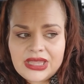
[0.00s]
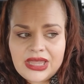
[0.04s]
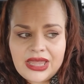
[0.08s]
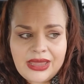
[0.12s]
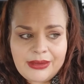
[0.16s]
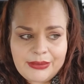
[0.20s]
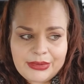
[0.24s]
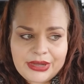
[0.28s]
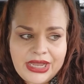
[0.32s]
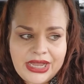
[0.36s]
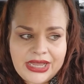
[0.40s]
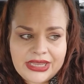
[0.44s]

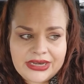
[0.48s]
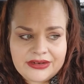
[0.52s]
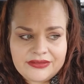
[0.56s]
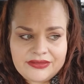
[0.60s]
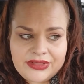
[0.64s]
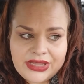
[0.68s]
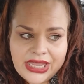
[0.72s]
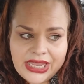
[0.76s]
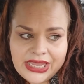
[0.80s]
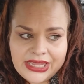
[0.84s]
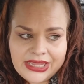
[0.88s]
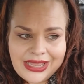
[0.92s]
I'm kind of
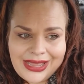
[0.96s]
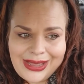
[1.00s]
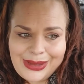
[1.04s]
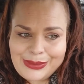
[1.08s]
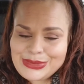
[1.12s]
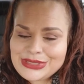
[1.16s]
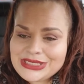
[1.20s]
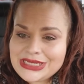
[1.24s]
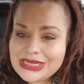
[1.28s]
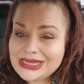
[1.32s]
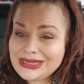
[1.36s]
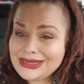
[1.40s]
like, I
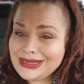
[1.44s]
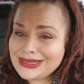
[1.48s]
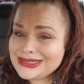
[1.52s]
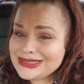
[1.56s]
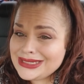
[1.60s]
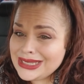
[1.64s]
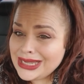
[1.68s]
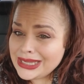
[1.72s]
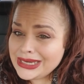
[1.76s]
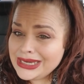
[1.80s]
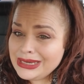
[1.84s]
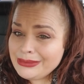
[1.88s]
was like a
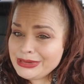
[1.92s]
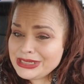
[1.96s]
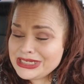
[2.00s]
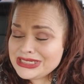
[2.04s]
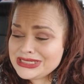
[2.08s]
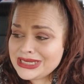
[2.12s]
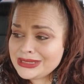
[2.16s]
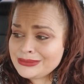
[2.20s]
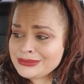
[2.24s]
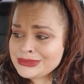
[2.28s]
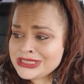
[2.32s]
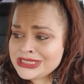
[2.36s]
tiny bit
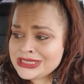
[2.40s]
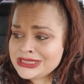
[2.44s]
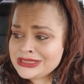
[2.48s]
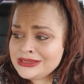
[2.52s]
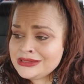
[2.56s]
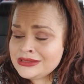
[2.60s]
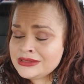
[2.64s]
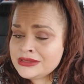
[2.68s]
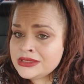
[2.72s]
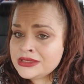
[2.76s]
tempted,